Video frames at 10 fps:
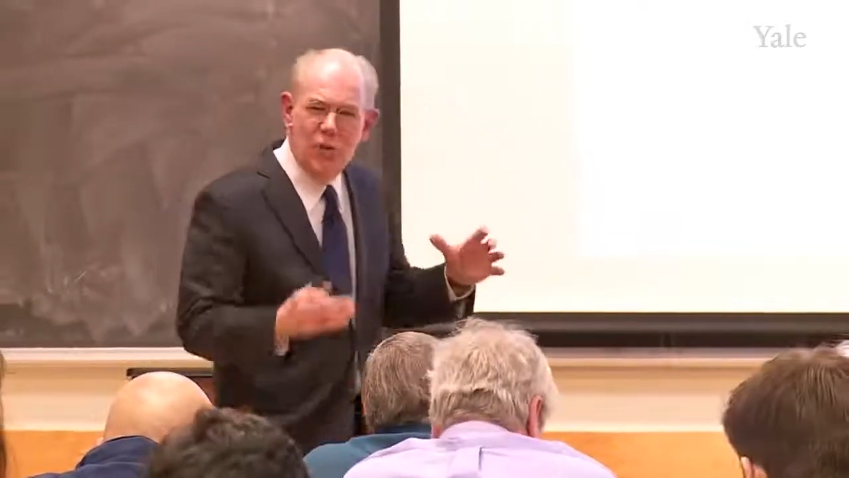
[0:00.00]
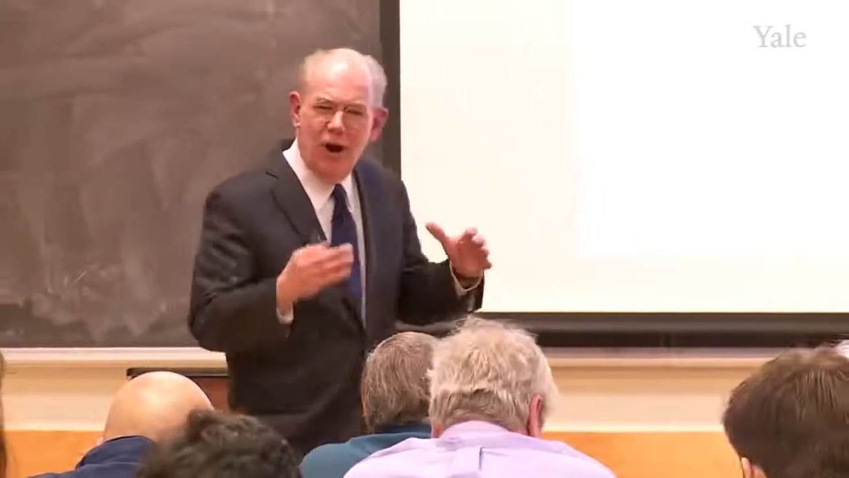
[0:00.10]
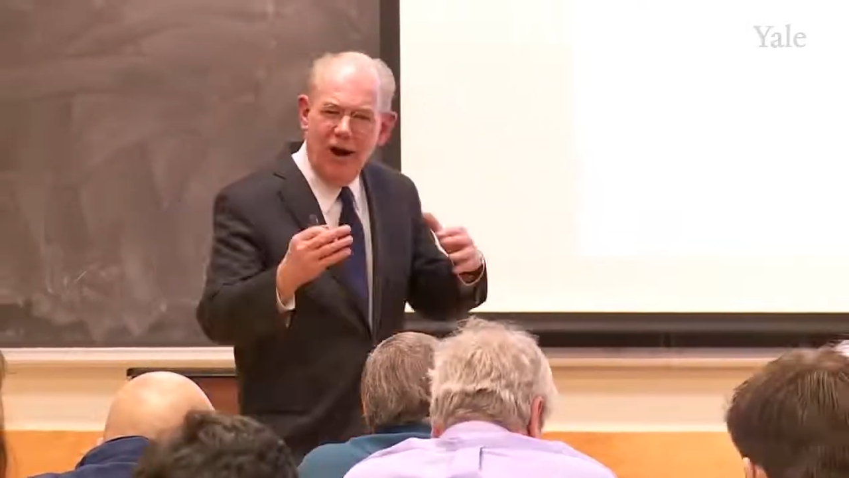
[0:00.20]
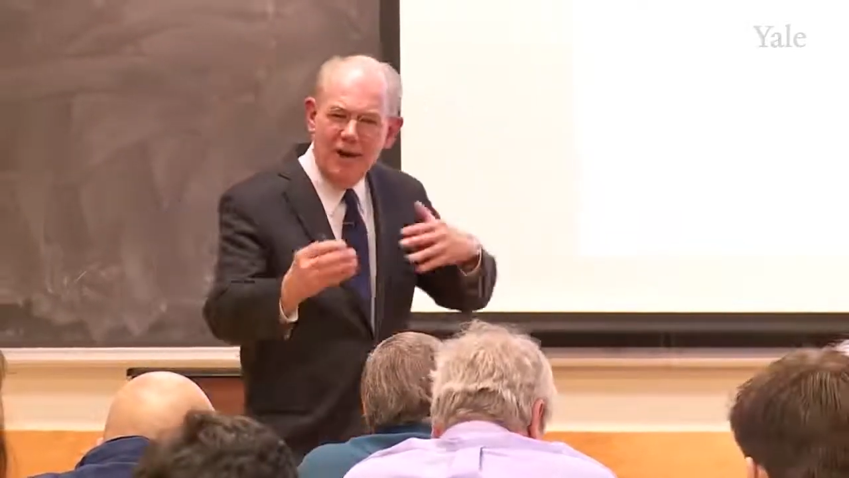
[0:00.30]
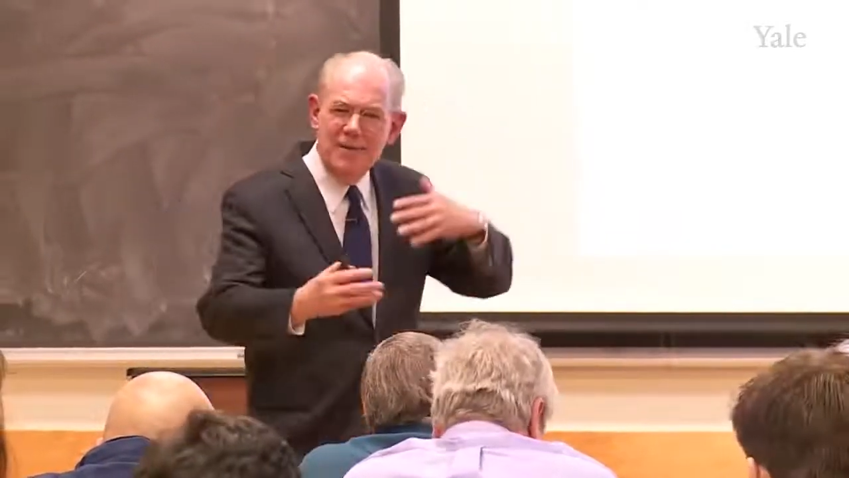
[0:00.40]
you
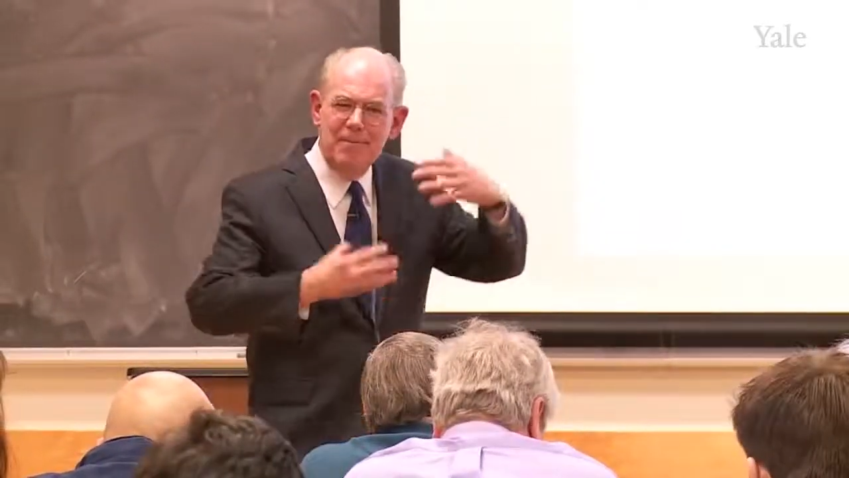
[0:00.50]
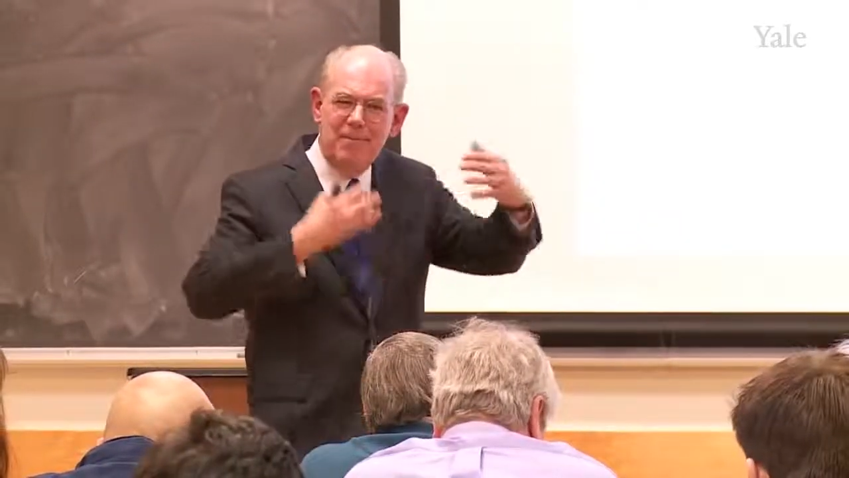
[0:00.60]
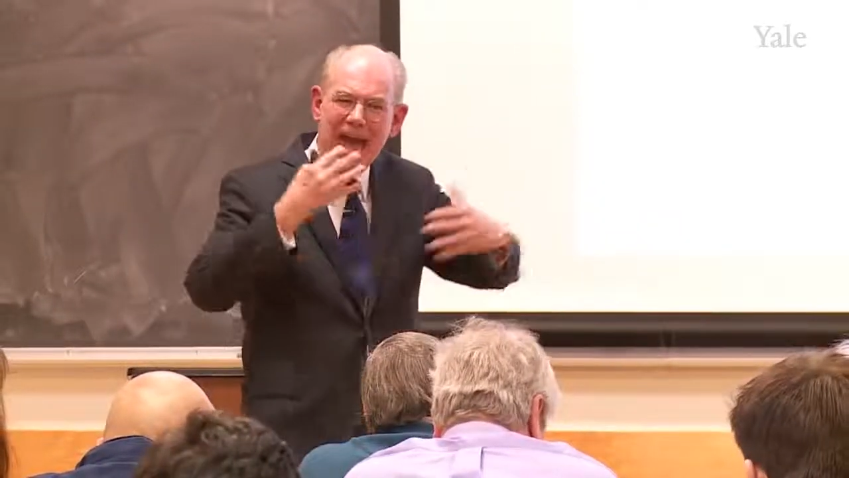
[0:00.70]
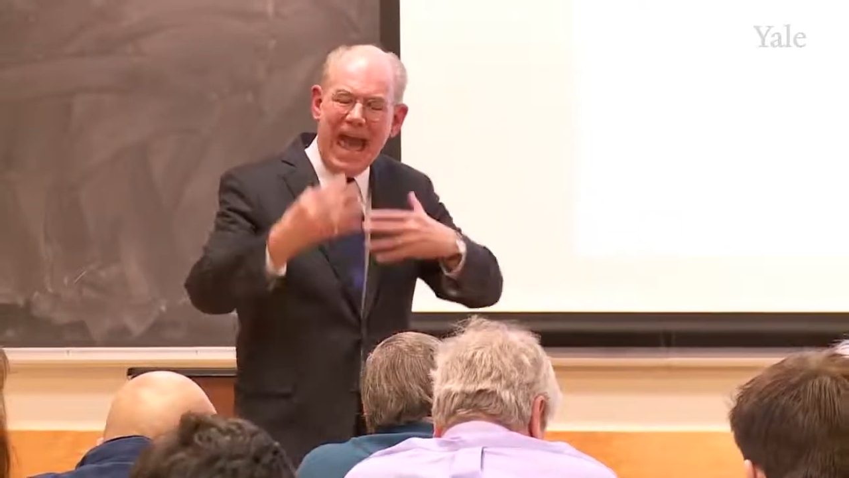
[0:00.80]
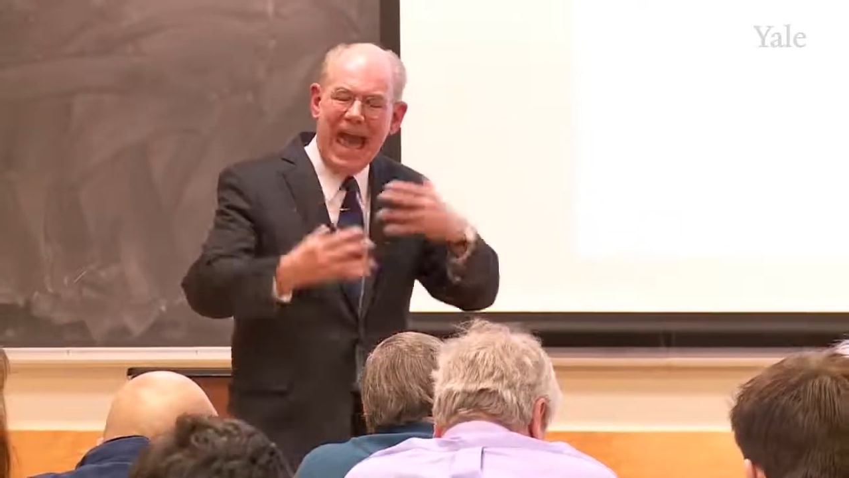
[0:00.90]

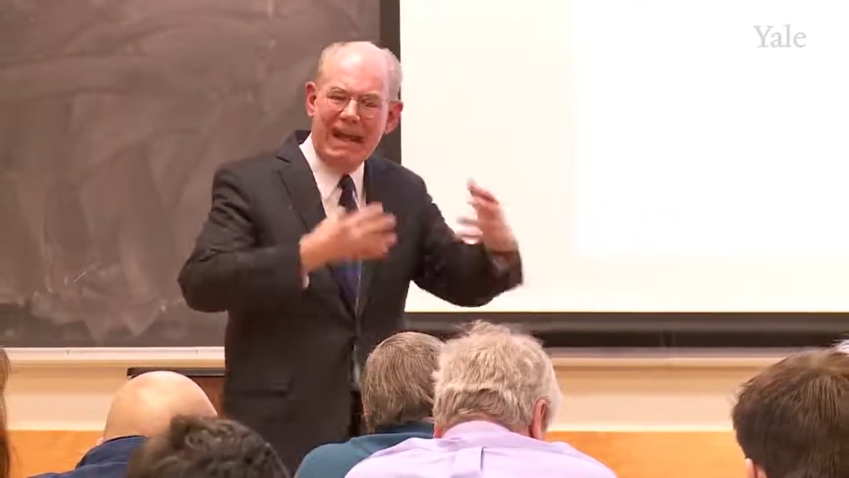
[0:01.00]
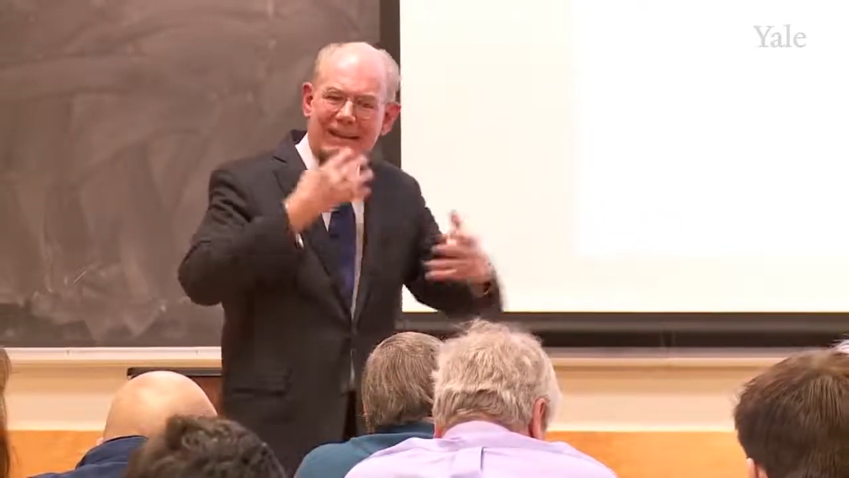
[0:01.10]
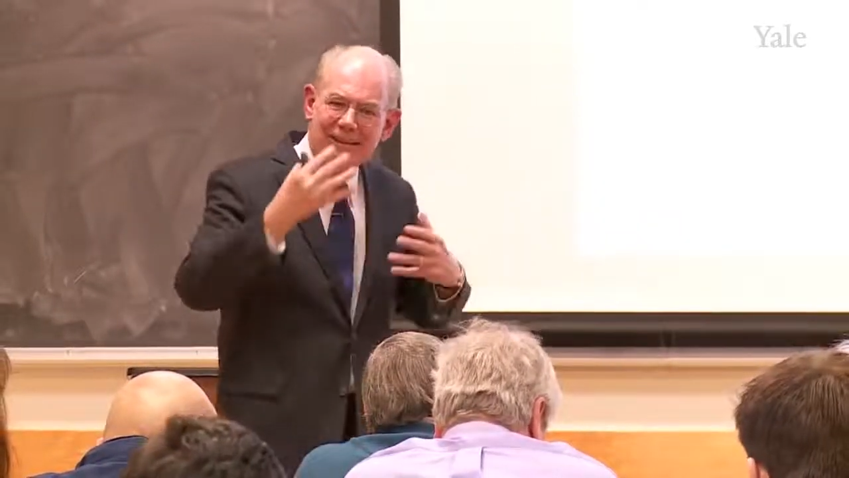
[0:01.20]
unpack